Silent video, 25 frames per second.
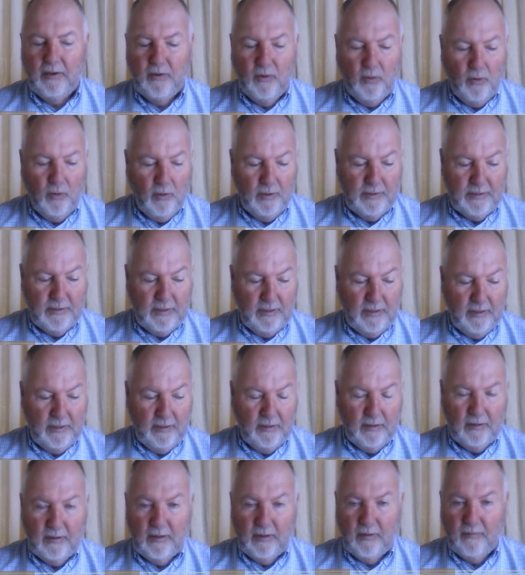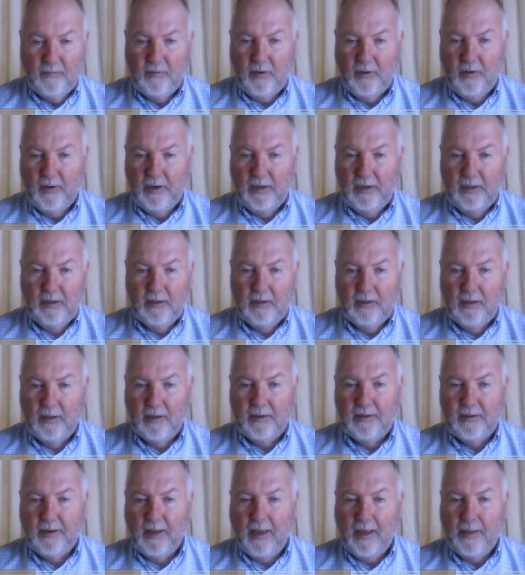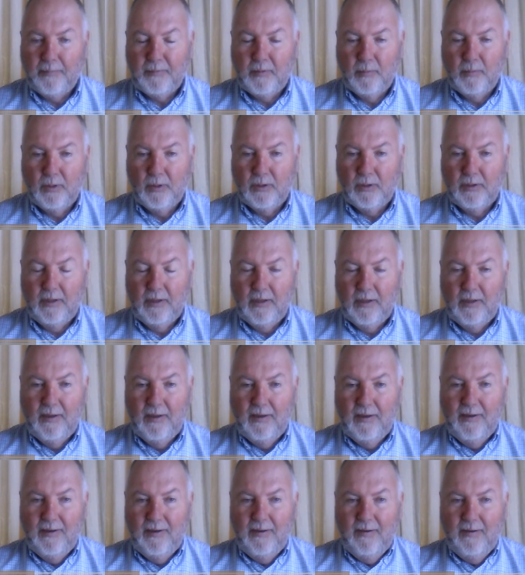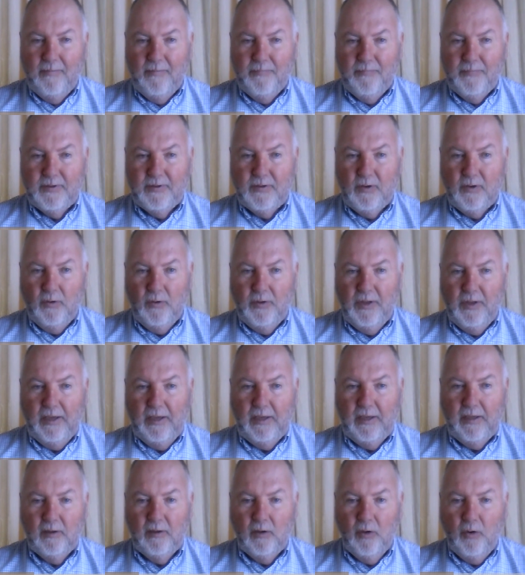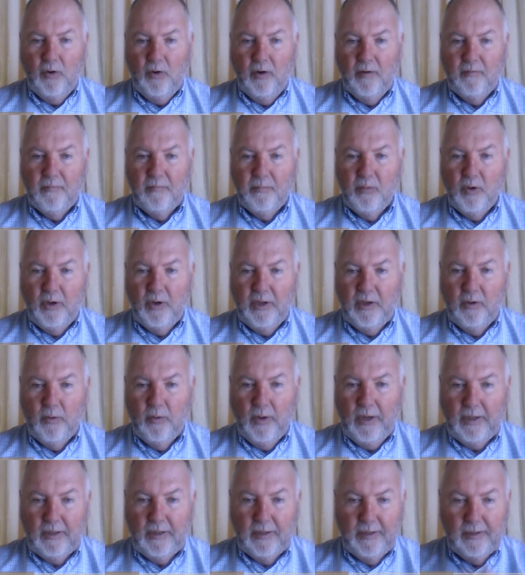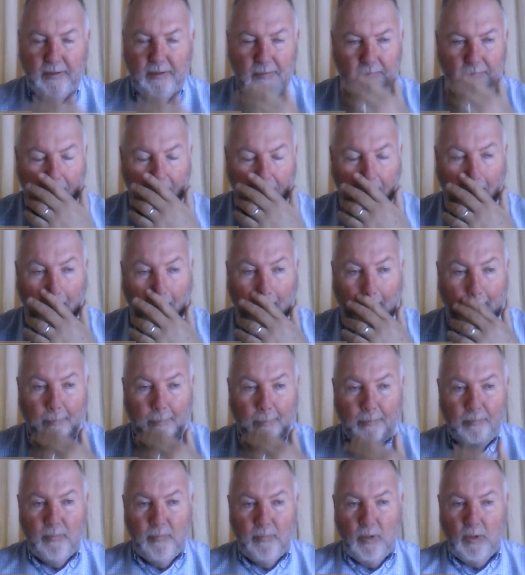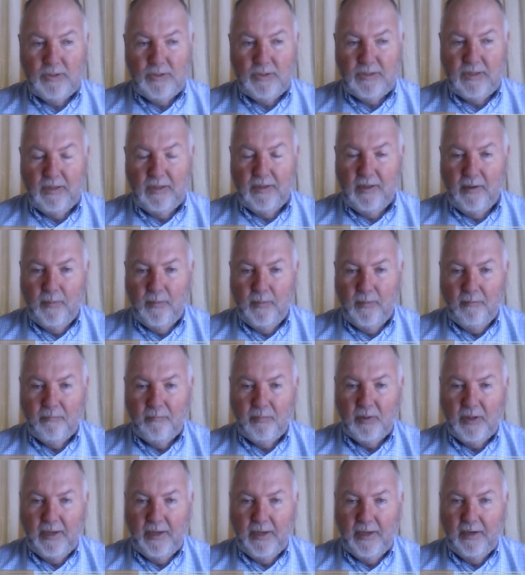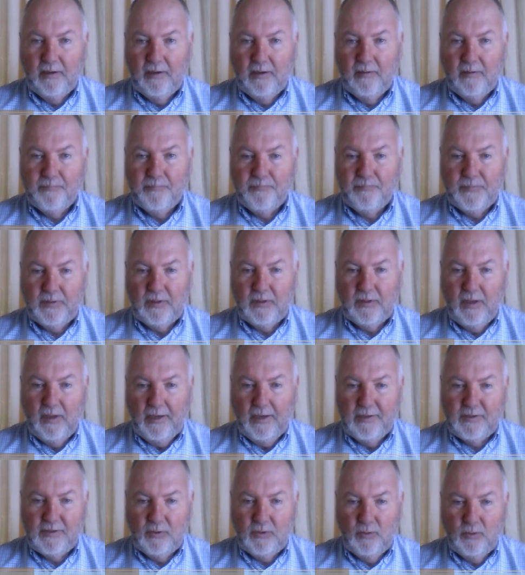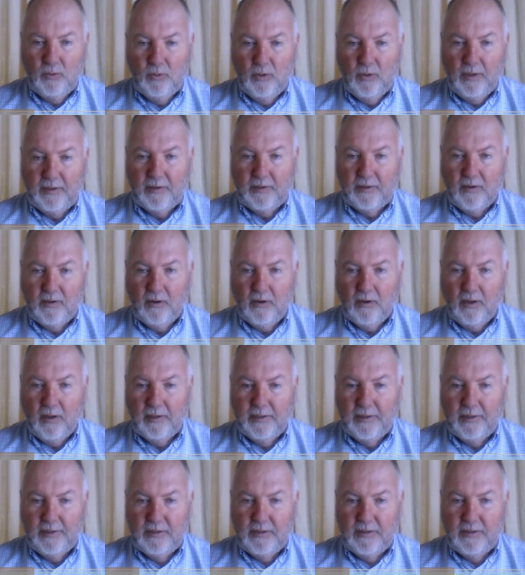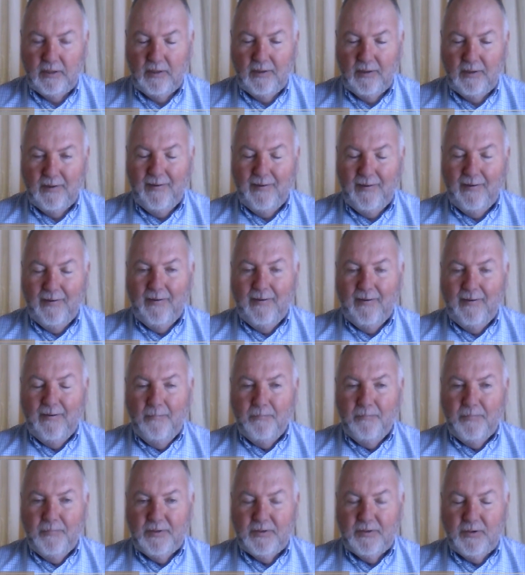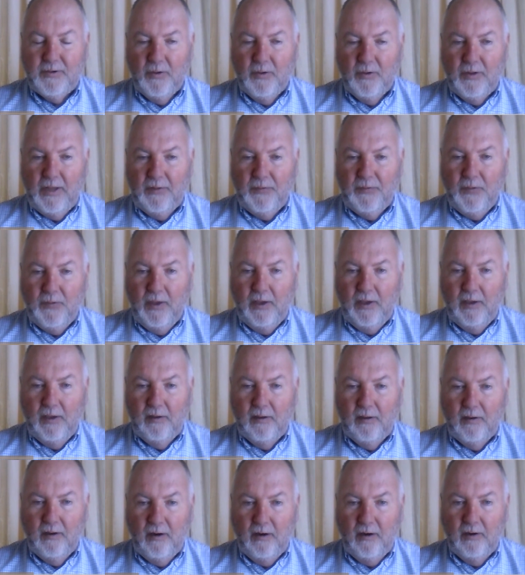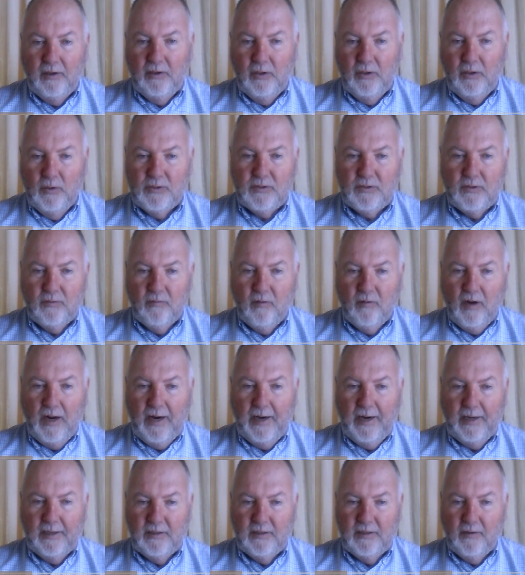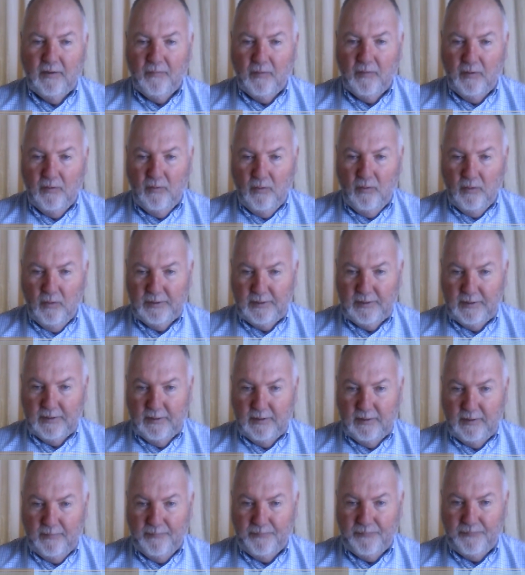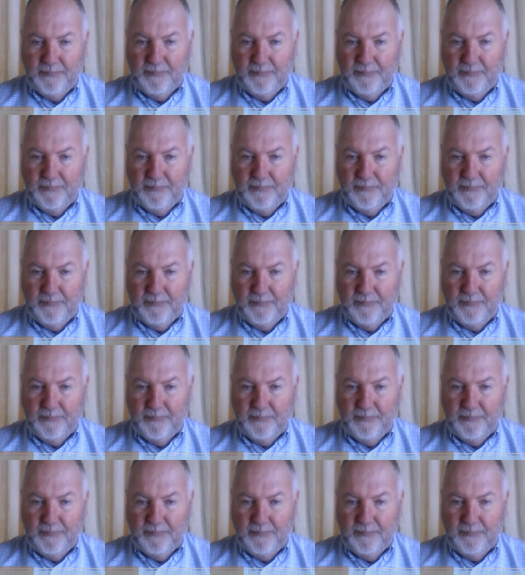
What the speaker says: horse. They're very adaptable, so they can learn pretty quickly. Most of them have played in high school and college, so that they are used to riding different horses.